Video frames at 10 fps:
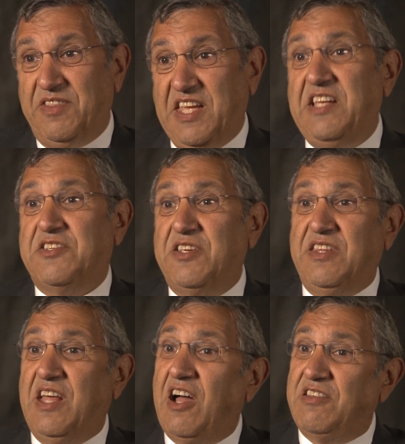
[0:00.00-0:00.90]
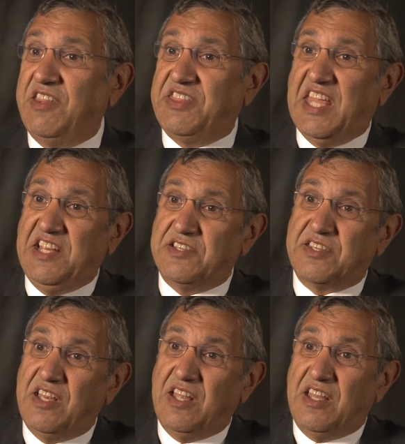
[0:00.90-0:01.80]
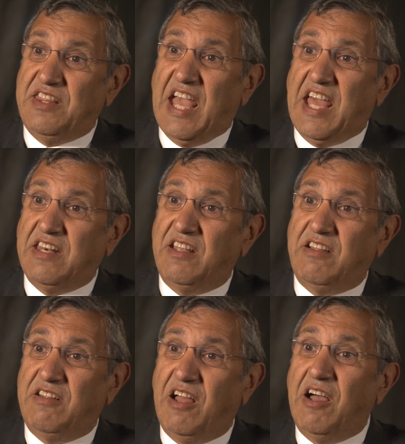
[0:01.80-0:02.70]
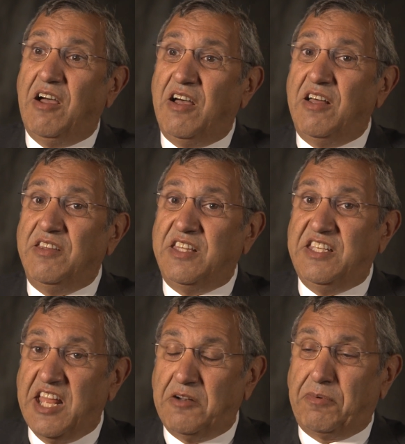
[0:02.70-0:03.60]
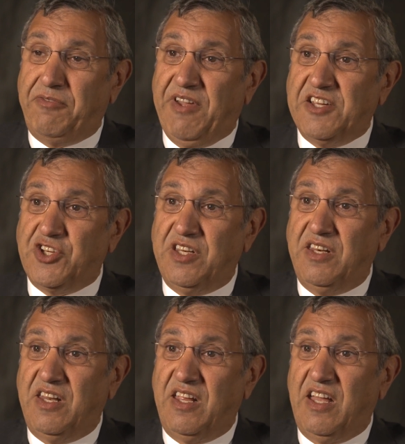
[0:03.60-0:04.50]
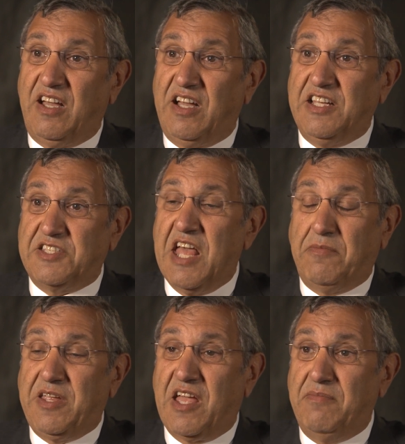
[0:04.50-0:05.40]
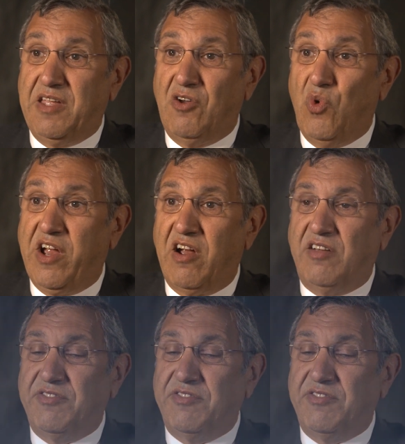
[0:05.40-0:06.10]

These are the things that the dental profession is now becoming aware